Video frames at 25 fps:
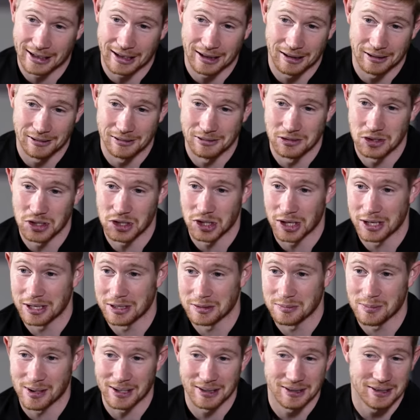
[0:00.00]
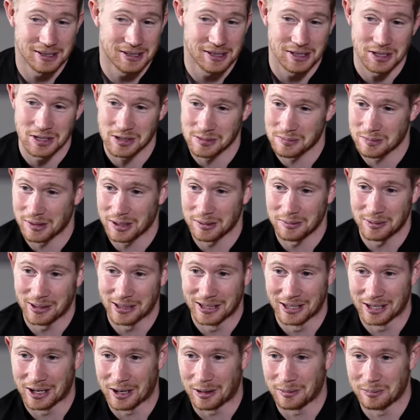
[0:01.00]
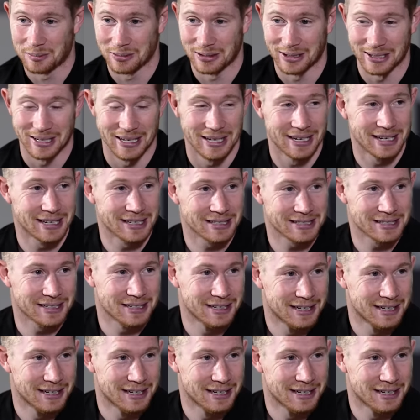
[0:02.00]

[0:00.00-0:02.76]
can change my decision maybe in a couple of years.